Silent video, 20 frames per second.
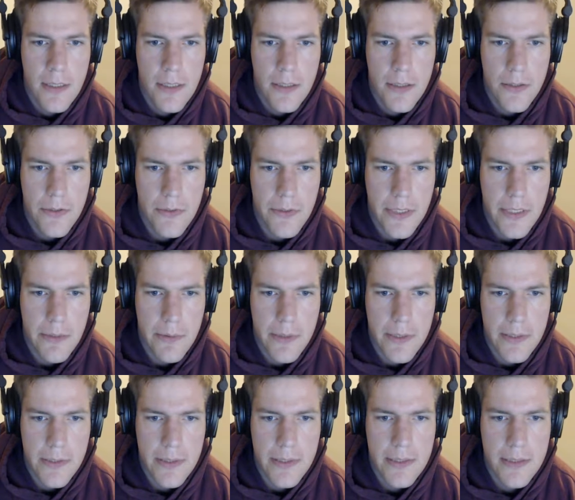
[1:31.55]
You get rid of
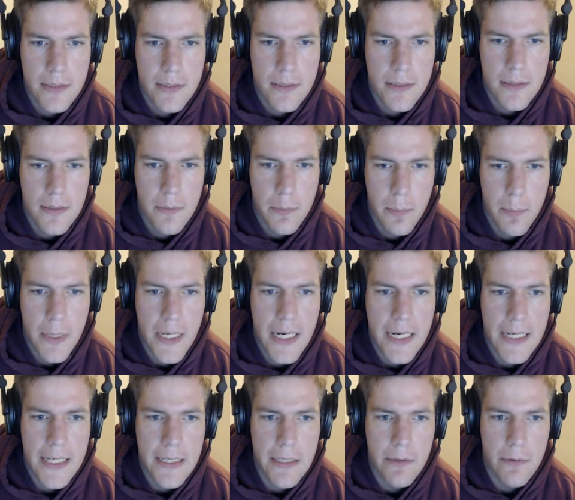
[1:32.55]
this by
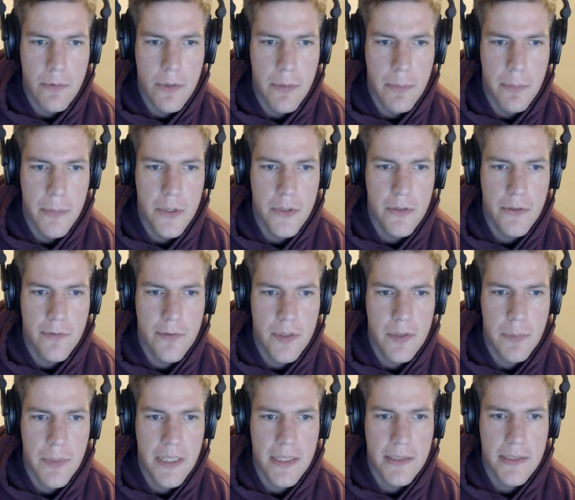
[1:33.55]
remove
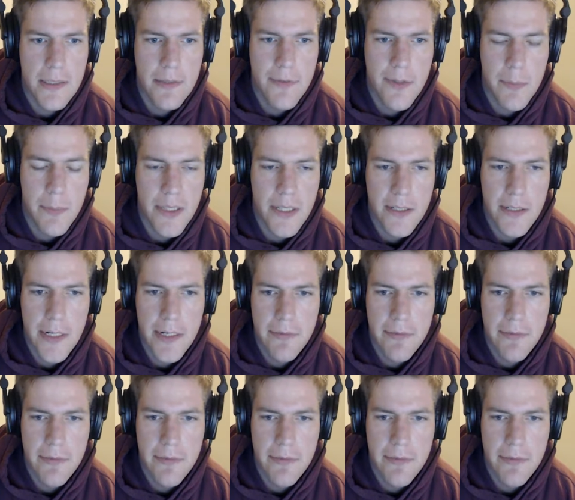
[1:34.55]
space after paragraph.